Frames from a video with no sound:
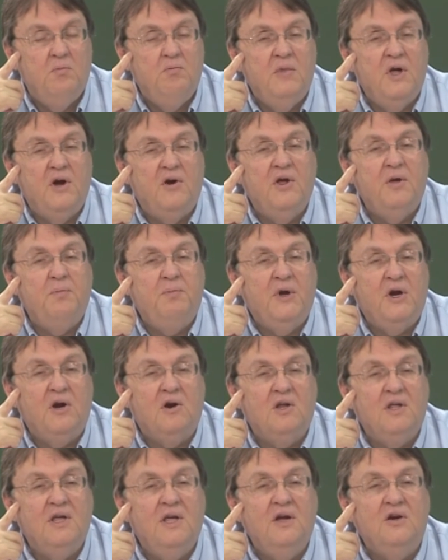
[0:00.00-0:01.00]
Mary
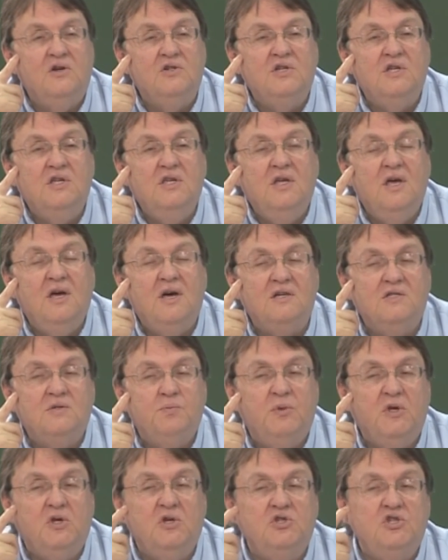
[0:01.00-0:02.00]
apparently hears a
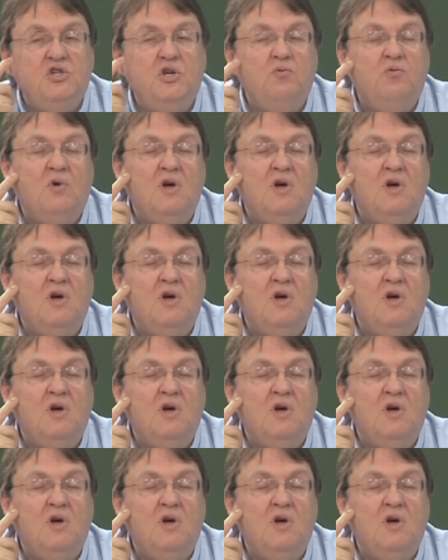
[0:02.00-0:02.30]
yes because she